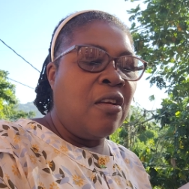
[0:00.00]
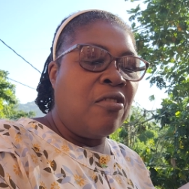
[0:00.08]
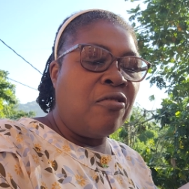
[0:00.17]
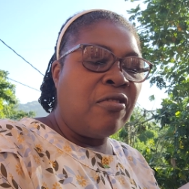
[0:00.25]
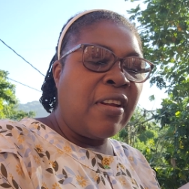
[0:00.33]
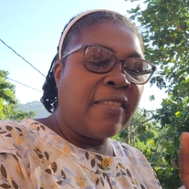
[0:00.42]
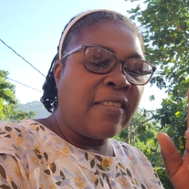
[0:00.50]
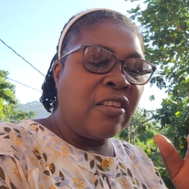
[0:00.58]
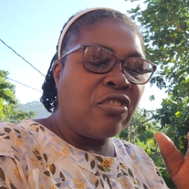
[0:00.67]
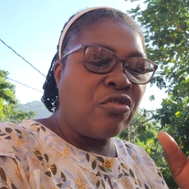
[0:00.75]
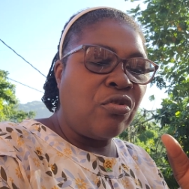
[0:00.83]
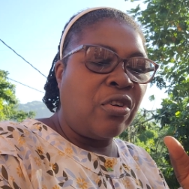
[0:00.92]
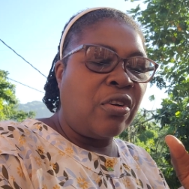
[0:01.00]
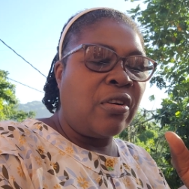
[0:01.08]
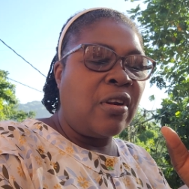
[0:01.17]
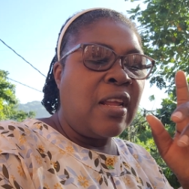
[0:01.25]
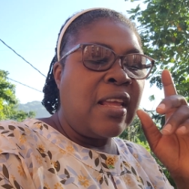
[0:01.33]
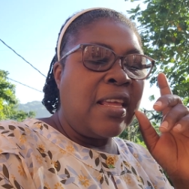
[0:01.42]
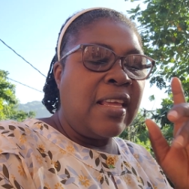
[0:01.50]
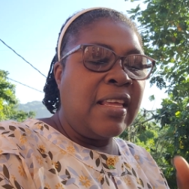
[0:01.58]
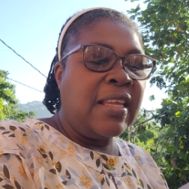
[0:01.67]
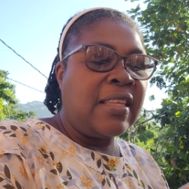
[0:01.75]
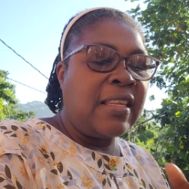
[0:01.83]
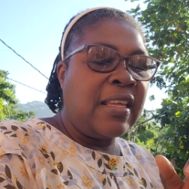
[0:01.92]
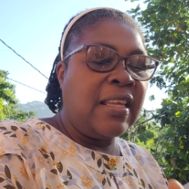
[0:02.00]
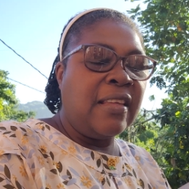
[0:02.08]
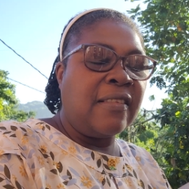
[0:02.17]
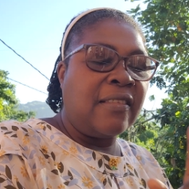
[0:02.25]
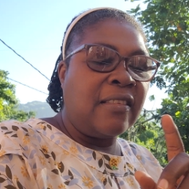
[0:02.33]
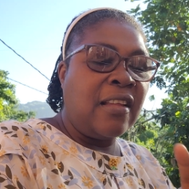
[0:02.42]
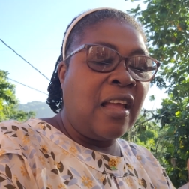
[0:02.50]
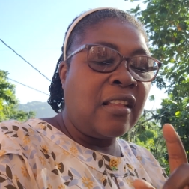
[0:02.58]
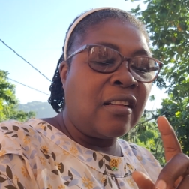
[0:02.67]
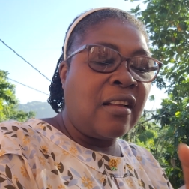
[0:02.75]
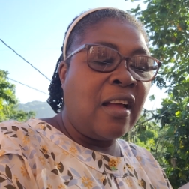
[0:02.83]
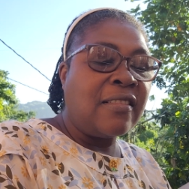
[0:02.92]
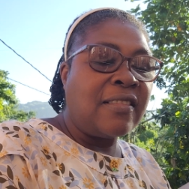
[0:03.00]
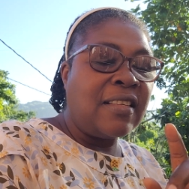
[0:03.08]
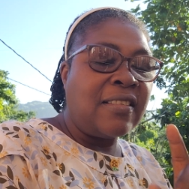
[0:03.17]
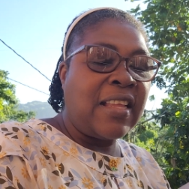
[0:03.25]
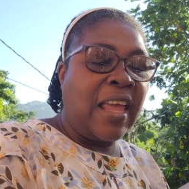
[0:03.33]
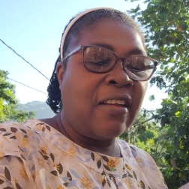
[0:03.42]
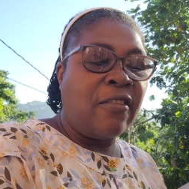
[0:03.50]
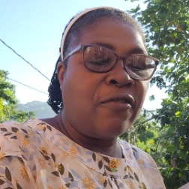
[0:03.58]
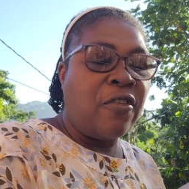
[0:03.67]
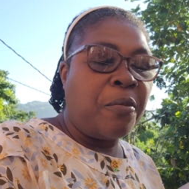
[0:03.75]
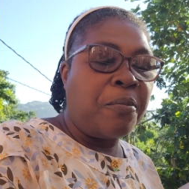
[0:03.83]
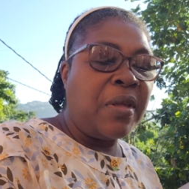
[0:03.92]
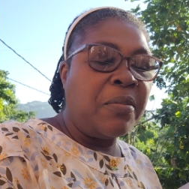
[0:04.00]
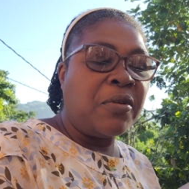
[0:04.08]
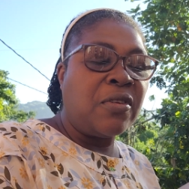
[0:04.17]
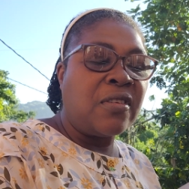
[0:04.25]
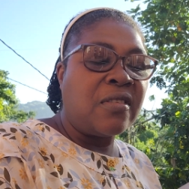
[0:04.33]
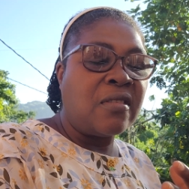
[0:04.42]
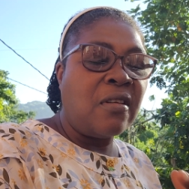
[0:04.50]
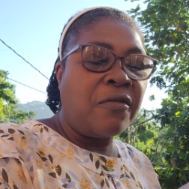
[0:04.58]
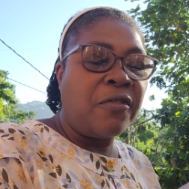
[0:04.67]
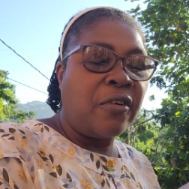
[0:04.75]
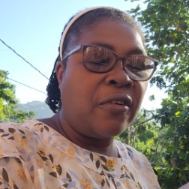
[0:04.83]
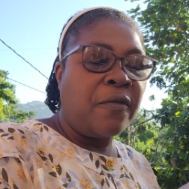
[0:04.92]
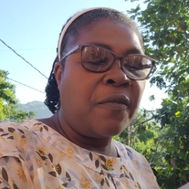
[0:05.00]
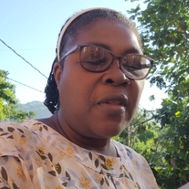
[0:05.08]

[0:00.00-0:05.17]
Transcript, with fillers: Rest assured, it is not God's desire for people to suffer.